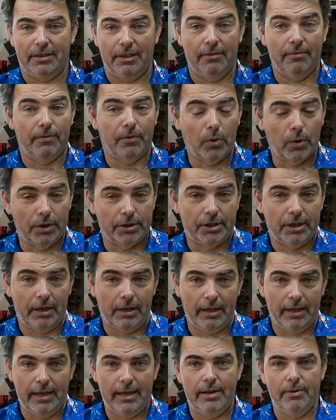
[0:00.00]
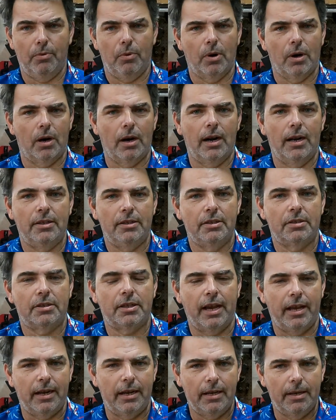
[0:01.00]
unfortunately, where I just
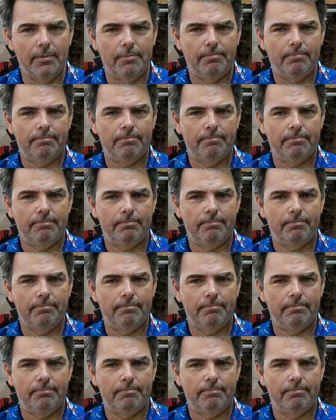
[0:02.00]
kind of